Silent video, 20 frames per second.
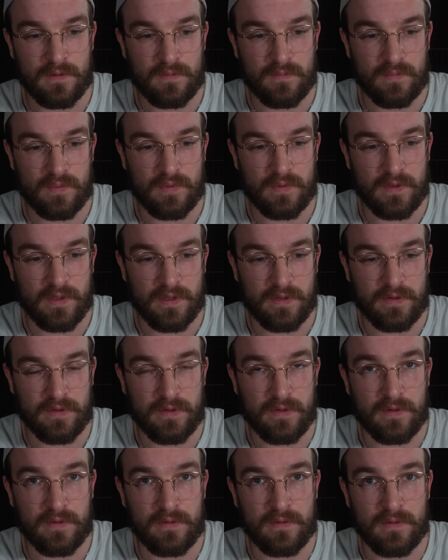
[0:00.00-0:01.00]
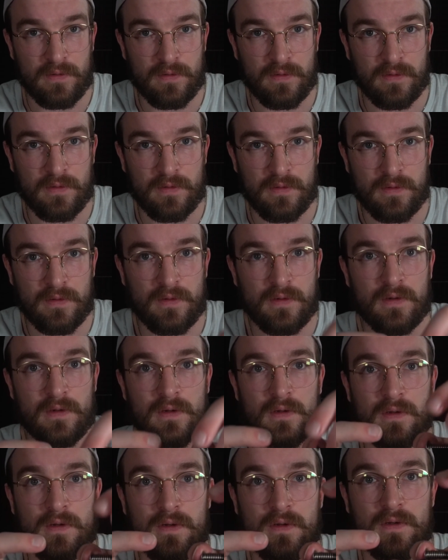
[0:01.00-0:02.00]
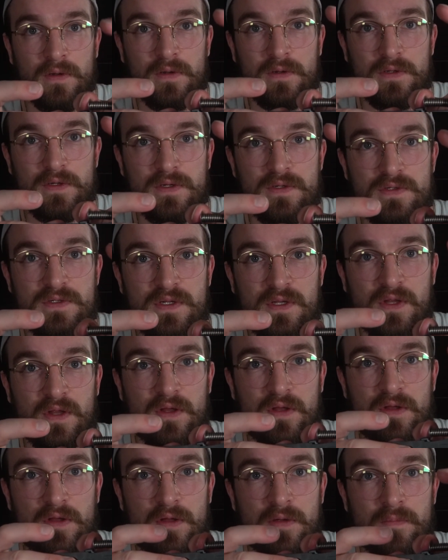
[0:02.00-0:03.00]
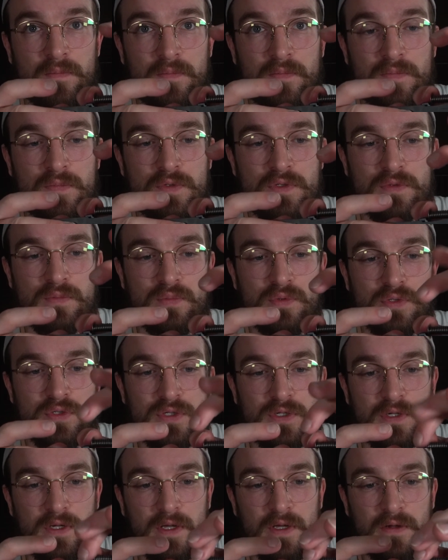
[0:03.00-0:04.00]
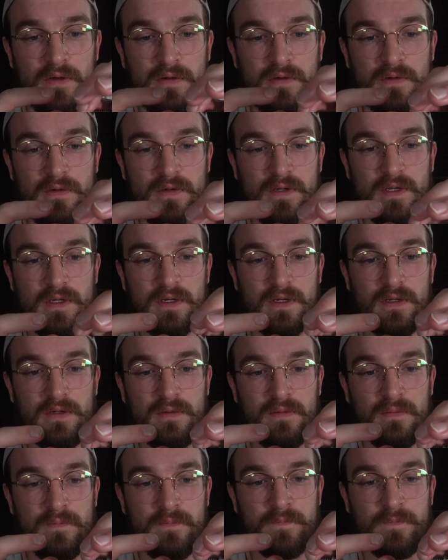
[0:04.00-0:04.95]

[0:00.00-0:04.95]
Put that there. Using the thumb to push it down and in.